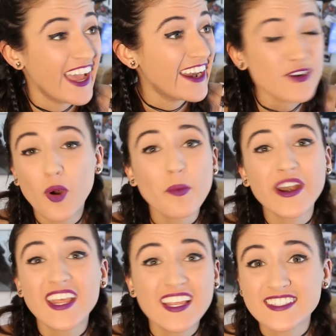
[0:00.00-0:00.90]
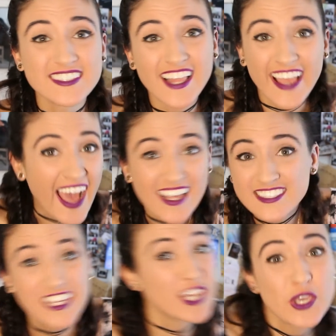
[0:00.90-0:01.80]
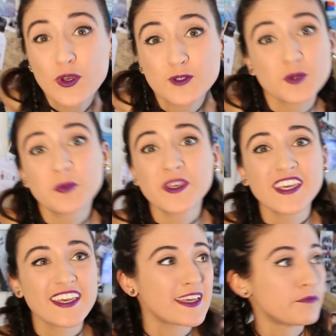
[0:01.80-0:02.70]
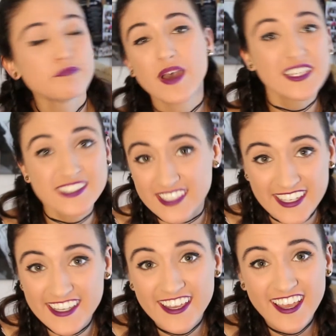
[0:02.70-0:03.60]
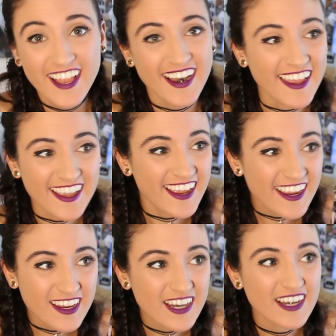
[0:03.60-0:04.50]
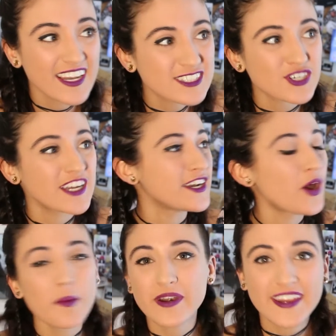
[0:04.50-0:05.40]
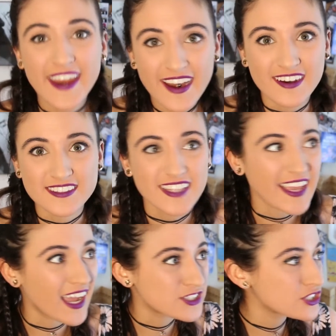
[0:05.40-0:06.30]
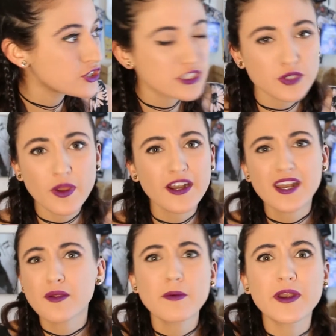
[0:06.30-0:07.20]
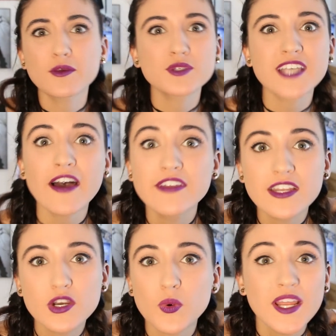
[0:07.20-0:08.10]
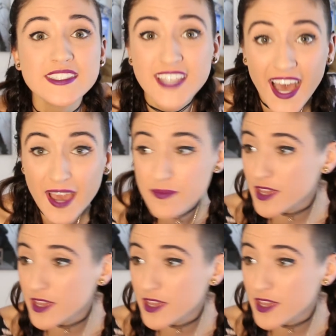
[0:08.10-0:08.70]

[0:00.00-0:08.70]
Nobody is like asking you to be messy. Like, literally nobody cares. Like, I just looked around and everybody was having a great time.